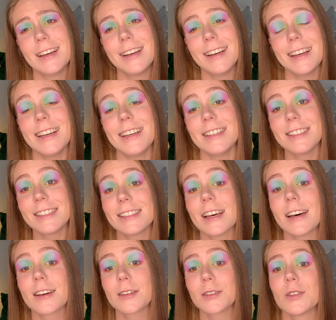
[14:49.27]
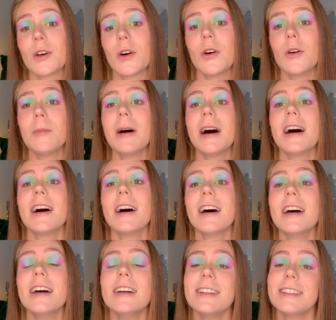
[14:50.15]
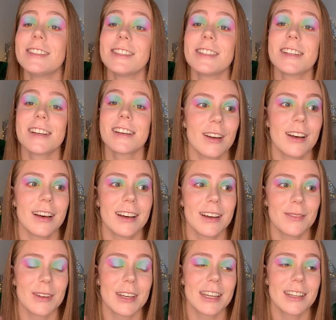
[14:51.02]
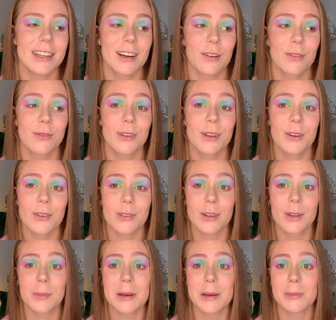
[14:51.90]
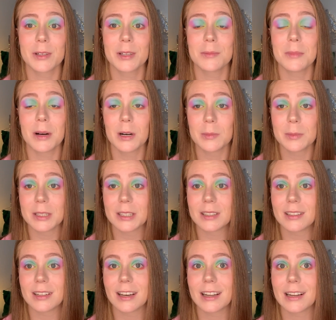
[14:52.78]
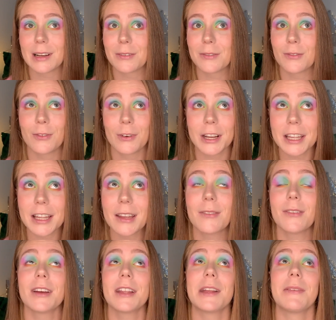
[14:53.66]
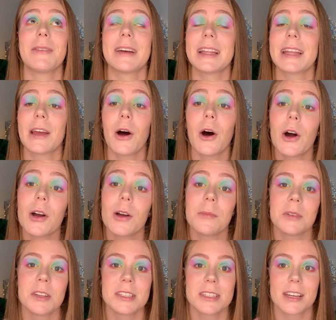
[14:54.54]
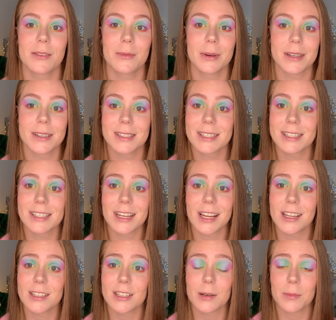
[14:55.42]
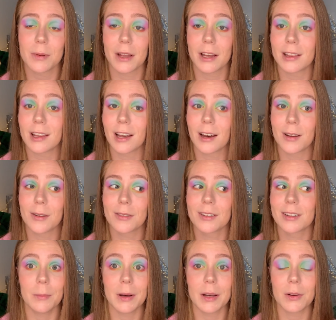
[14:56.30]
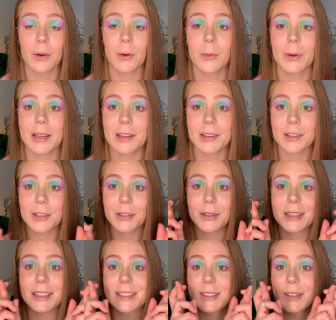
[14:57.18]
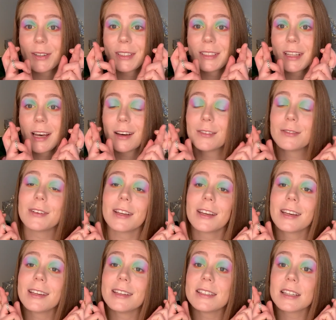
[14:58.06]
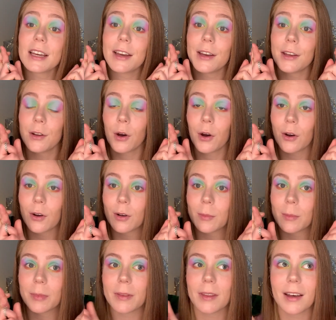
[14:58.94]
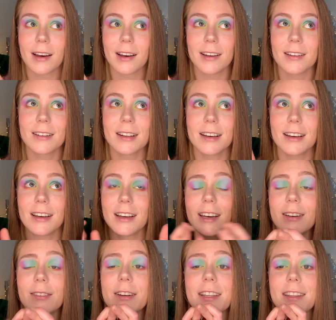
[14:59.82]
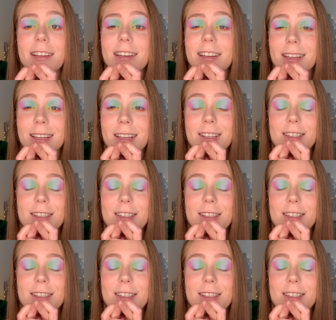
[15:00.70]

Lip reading: It sucks so much. I mean, I feel for the people in Melbourne, and I really, really, really hope New South Wales doesn't end up like that. But all we can do is cross our fingers and hope that Everything